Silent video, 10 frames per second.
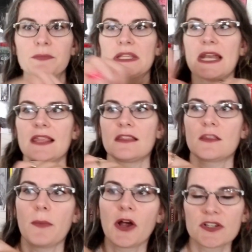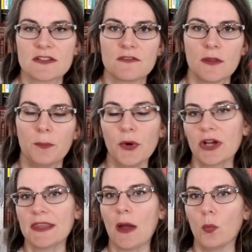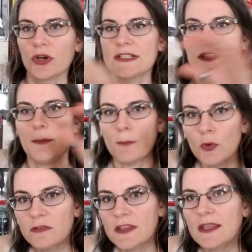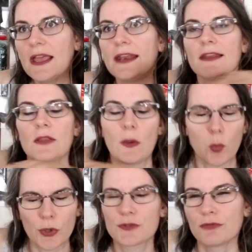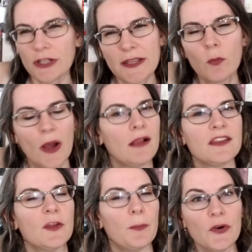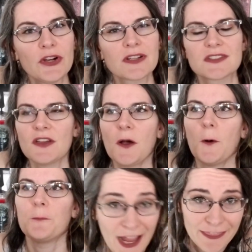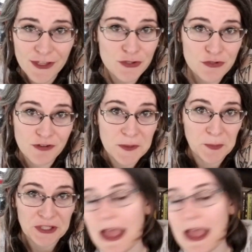but then I think the parts of the book that weren't in the movie and it like worked really well in the book. So I think you should read the book.